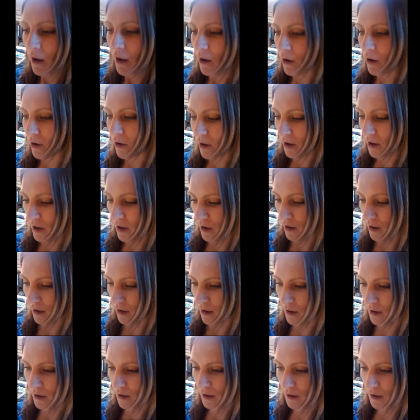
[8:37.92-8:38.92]
on
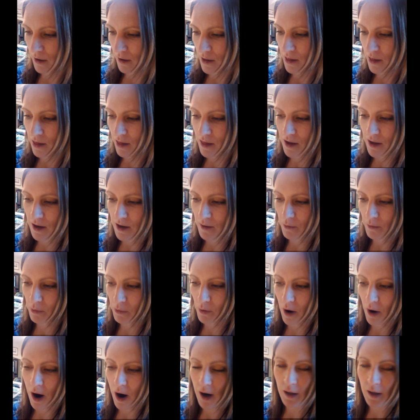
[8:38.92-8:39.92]
the
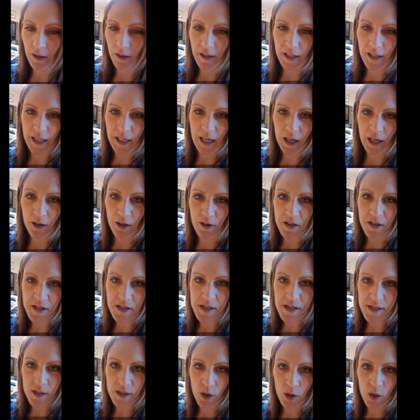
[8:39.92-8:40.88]
broccoli, carrots,